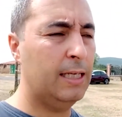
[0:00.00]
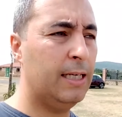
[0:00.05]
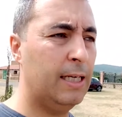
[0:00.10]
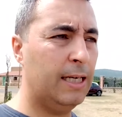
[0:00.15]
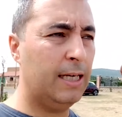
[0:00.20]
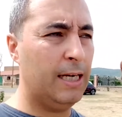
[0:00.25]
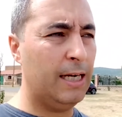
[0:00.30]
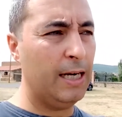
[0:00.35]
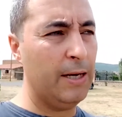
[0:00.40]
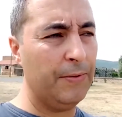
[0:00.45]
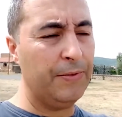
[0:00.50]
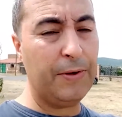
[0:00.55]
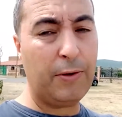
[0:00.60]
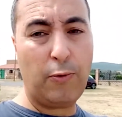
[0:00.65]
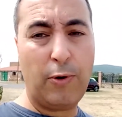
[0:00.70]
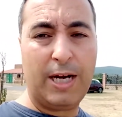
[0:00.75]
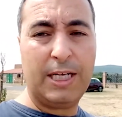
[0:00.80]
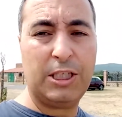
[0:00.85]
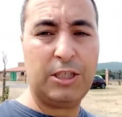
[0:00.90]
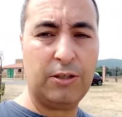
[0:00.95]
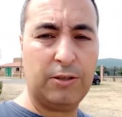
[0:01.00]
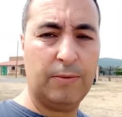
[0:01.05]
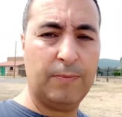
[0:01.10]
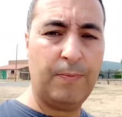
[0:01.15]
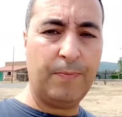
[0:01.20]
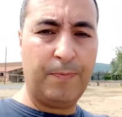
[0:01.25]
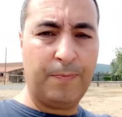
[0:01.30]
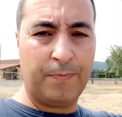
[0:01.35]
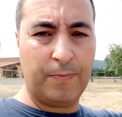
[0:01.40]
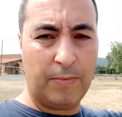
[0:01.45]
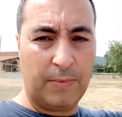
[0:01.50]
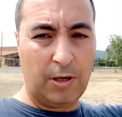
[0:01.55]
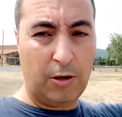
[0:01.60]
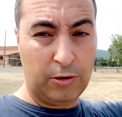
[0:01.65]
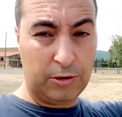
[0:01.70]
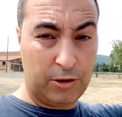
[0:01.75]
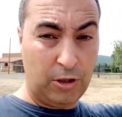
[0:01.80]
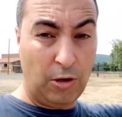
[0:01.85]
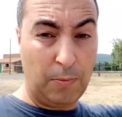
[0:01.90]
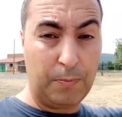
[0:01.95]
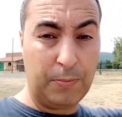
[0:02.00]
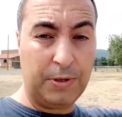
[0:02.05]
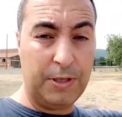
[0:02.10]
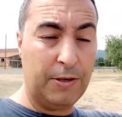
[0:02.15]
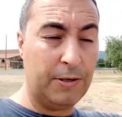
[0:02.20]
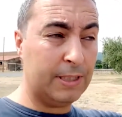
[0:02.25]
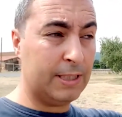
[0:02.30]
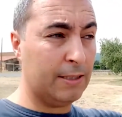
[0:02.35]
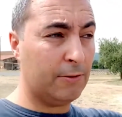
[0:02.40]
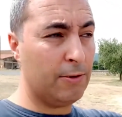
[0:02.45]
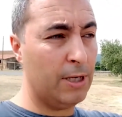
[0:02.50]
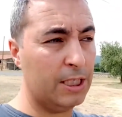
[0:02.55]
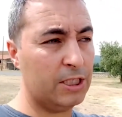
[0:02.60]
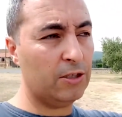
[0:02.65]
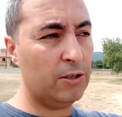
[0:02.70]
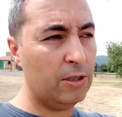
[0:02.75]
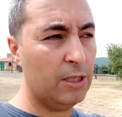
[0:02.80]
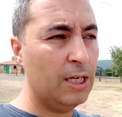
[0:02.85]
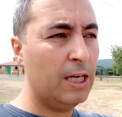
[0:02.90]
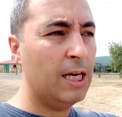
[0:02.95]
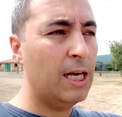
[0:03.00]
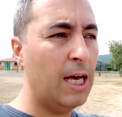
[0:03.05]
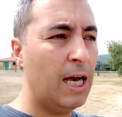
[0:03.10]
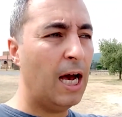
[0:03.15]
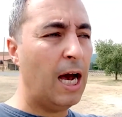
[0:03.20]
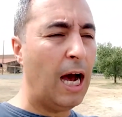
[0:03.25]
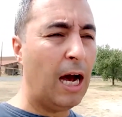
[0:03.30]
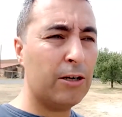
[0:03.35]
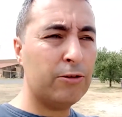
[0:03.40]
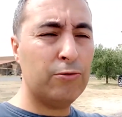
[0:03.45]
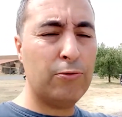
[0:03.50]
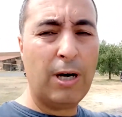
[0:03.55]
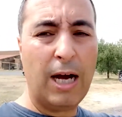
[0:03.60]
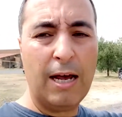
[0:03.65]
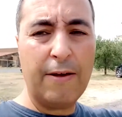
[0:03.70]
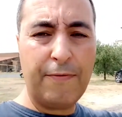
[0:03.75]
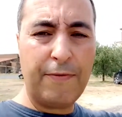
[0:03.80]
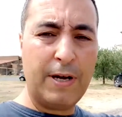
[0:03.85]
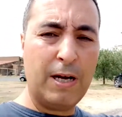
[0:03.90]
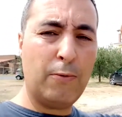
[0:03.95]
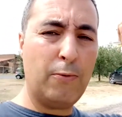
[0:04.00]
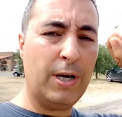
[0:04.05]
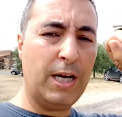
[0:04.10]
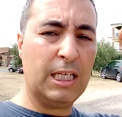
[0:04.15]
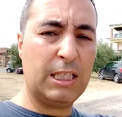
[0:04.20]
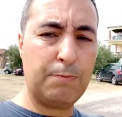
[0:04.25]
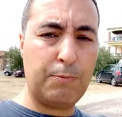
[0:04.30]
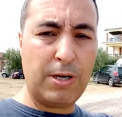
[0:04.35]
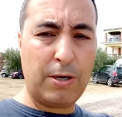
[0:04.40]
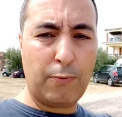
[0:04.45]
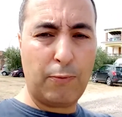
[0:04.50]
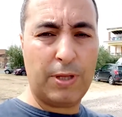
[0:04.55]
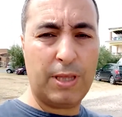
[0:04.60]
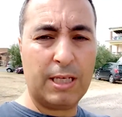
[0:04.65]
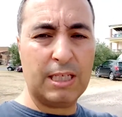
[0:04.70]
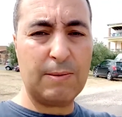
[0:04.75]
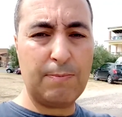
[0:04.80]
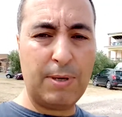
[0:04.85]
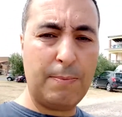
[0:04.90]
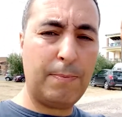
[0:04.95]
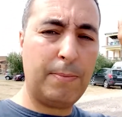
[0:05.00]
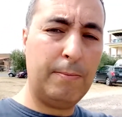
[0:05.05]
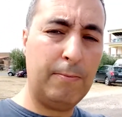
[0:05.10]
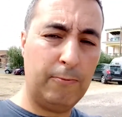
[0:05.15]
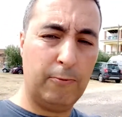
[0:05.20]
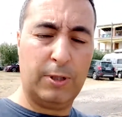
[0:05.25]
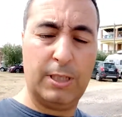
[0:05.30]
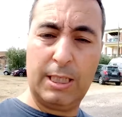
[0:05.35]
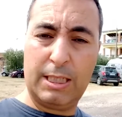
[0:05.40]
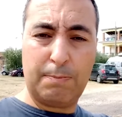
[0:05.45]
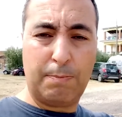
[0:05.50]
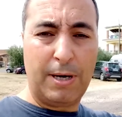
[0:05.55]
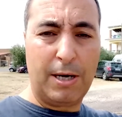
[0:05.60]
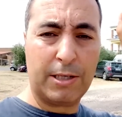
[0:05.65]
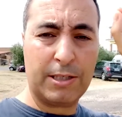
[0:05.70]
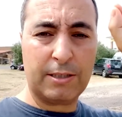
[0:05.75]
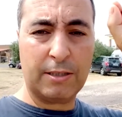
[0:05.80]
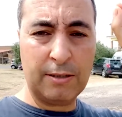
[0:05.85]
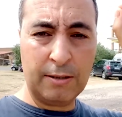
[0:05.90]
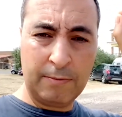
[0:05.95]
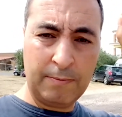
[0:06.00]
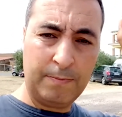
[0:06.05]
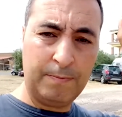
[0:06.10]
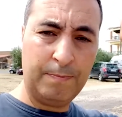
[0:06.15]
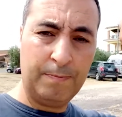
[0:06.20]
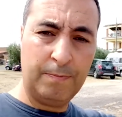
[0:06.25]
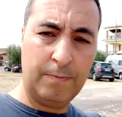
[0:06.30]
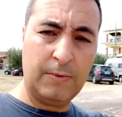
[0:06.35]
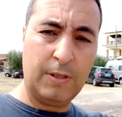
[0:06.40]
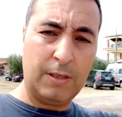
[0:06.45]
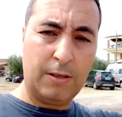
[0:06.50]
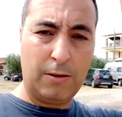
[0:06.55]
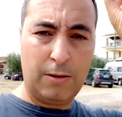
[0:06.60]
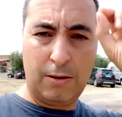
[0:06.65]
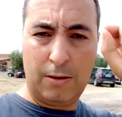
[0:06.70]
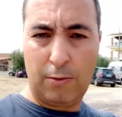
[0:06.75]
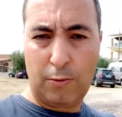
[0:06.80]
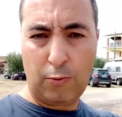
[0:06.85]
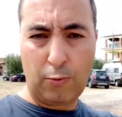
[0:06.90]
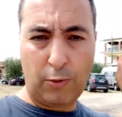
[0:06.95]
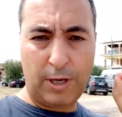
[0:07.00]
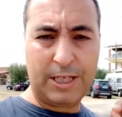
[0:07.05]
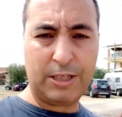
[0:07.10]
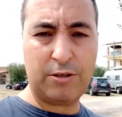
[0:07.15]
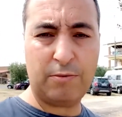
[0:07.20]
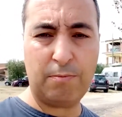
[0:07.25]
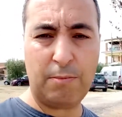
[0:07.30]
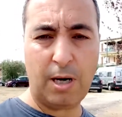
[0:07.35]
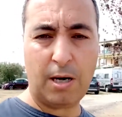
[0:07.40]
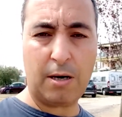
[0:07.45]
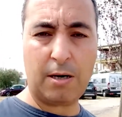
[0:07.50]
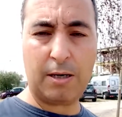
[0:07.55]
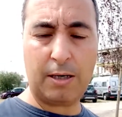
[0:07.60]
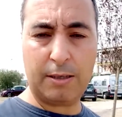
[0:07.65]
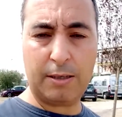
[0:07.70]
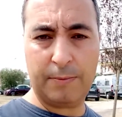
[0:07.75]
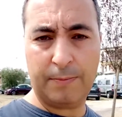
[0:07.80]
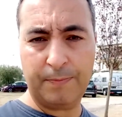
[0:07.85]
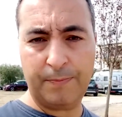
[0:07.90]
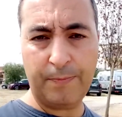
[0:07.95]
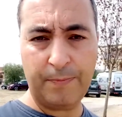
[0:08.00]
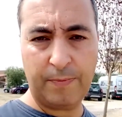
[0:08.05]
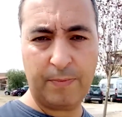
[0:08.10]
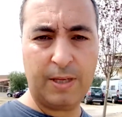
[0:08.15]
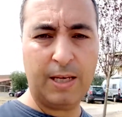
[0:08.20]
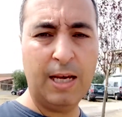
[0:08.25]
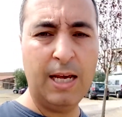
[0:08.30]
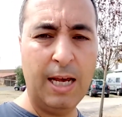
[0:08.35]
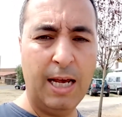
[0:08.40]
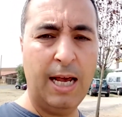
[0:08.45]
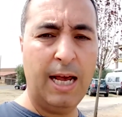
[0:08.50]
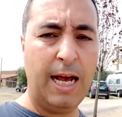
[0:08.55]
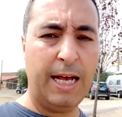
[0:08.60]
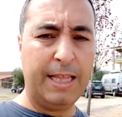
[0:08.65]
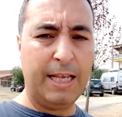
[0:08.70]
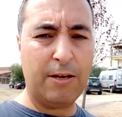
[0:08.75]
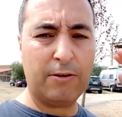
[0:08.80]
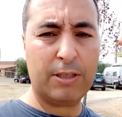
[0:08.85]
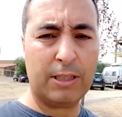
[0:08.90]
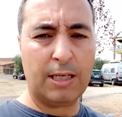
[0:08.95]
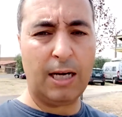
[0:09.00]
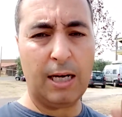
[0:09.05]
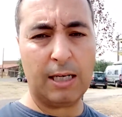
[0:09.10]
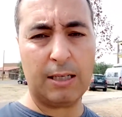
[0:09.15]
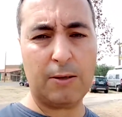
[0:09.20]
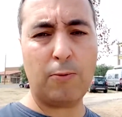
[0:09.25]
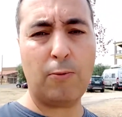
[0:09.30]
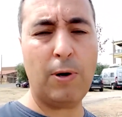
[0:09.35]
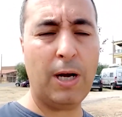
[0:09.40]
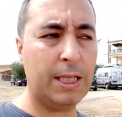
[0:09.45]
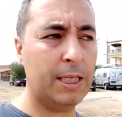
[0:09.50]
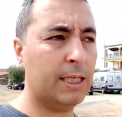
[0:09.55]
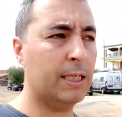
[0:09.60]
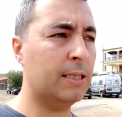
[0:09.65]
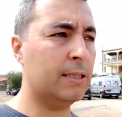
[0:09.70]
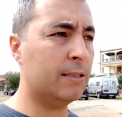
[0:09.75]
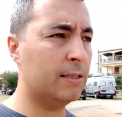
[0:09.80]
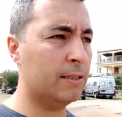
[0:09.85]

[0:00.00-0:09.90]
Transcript: uh, the question on top there is the question how do I feel when I speak with this peop with this person question mark and then you start writing